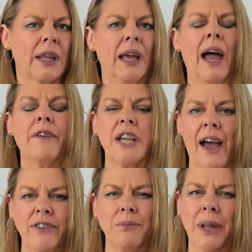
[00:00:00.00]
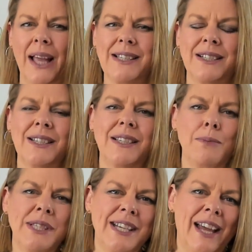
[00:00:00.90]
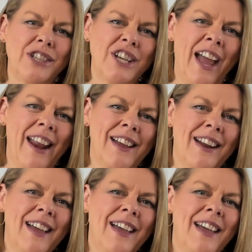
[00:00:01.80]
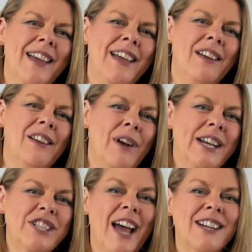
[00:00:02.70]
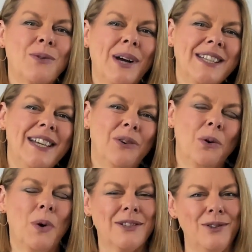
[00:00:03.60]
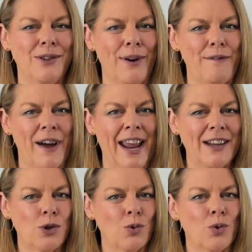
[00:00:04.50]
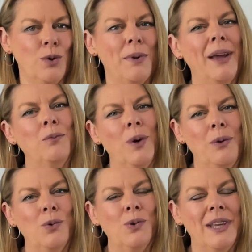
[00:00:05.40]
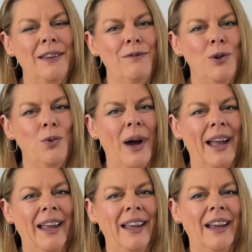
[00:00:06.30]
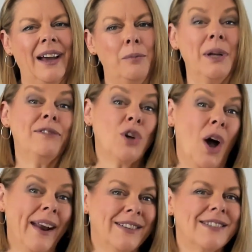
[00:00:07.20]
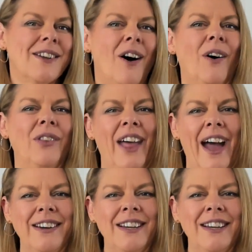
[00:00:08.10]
have to have in place to substantiate it, reach out to us here at 123 Financial Group and we will give you a bit of guidance on that.